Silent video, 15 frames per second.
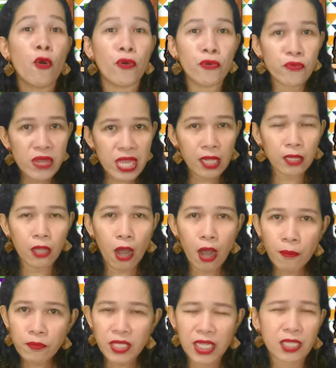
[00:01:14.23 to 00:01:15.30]
or real
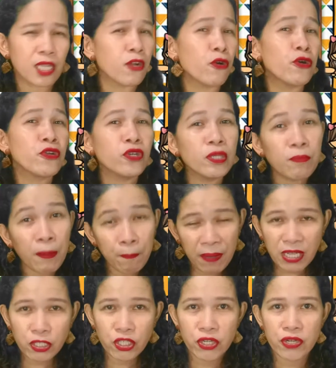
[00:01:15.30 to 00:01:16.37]
objects, or could be
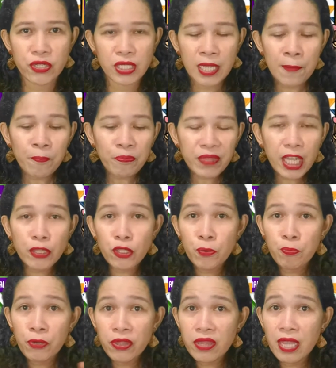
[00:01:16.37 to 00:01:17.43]
pictures, and you
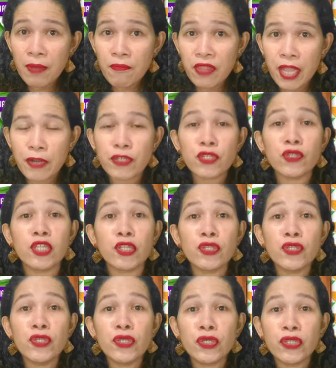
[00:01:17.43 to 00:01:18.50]
put them there so
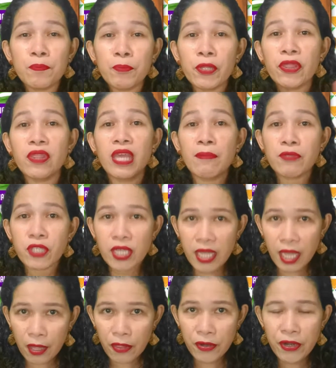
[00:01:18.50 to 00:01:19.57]
that you could put them
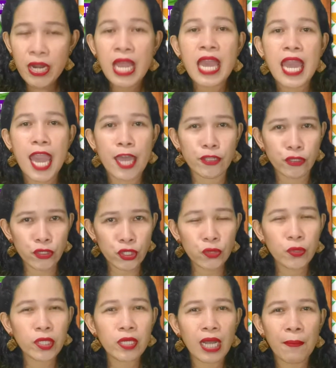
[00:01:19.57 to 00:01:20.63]
together and you
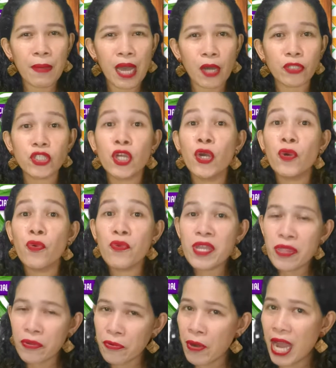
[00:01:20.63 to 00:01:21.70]
would come out
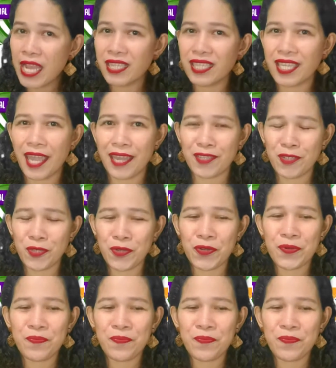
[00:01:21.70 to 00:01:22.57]
with the right answer.